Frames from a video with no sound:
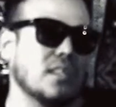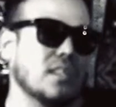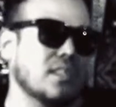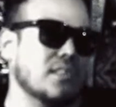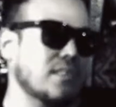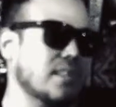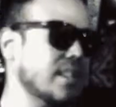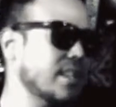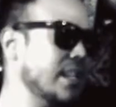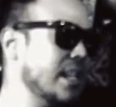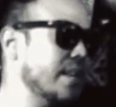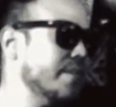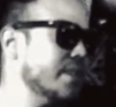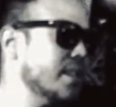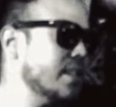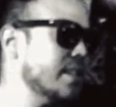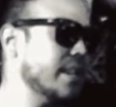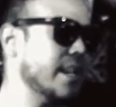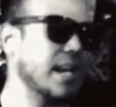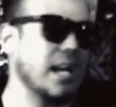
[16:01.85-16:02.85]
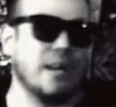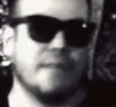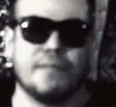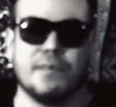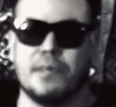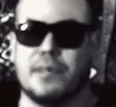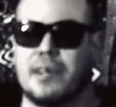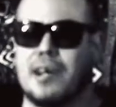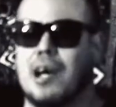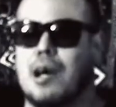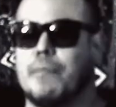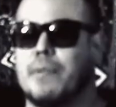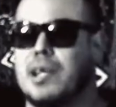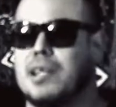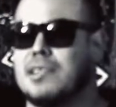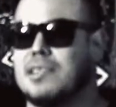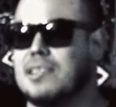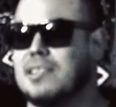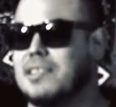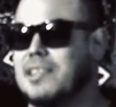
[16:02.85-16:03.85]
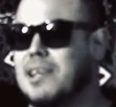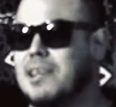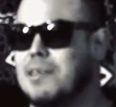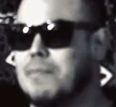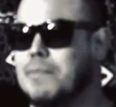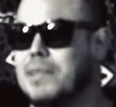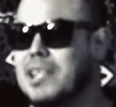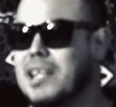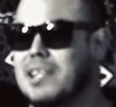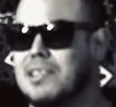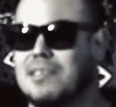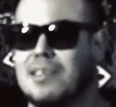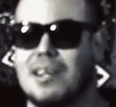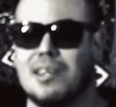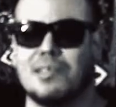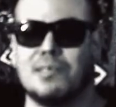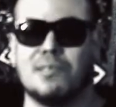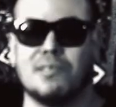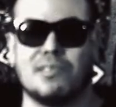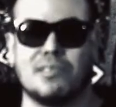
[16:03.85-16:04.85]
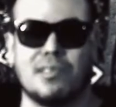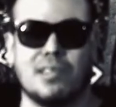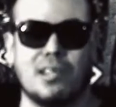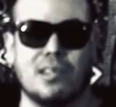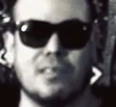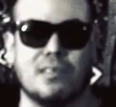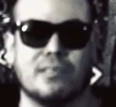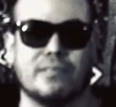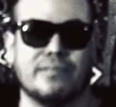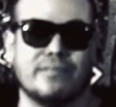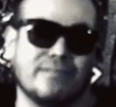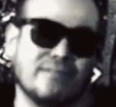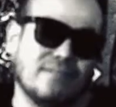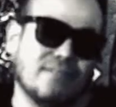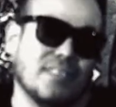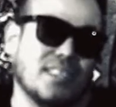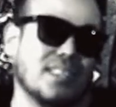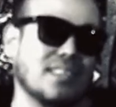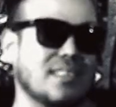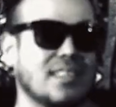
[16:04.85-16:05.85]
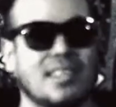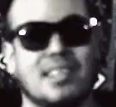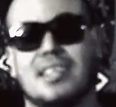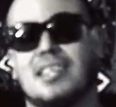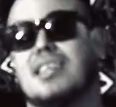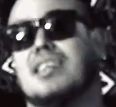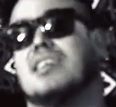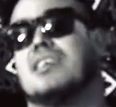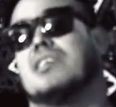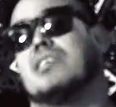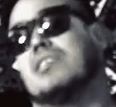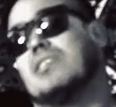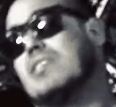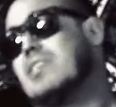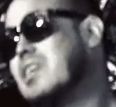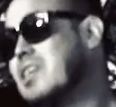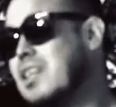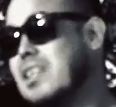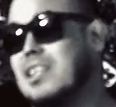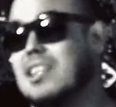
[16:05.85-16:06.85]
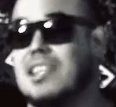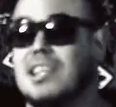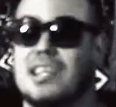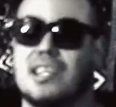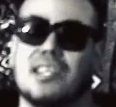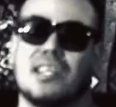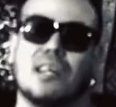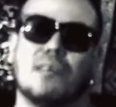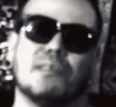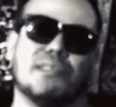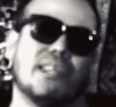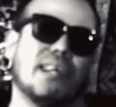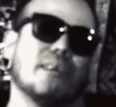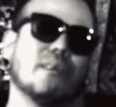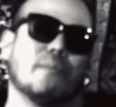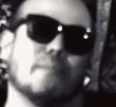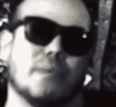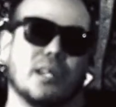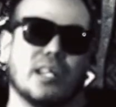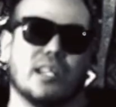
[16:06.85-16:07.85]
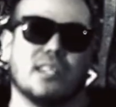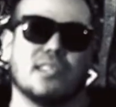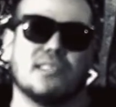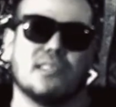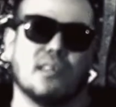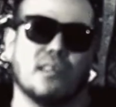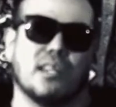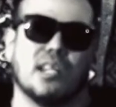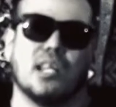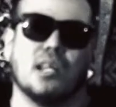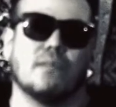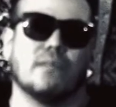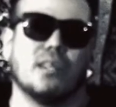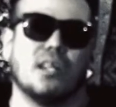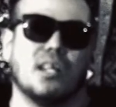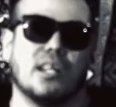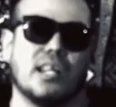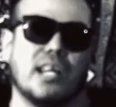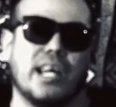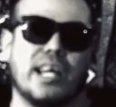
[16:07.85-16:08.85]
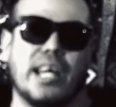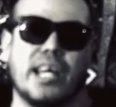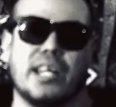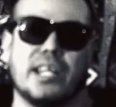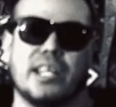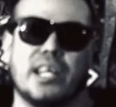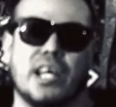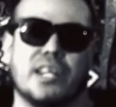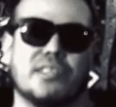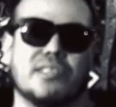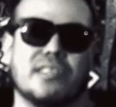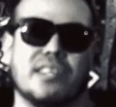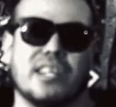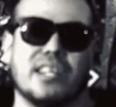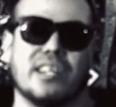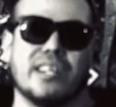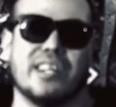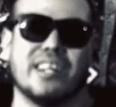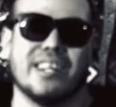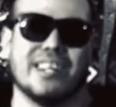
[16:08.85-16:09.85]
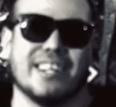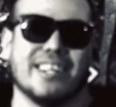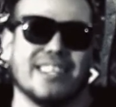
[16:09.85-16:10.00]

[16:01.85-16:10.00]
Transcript: So I'm going to have the other half of you commenting, telling me that I talk too slow. Or anything like that, which I don't mind. It's okay. We all got ADHD here.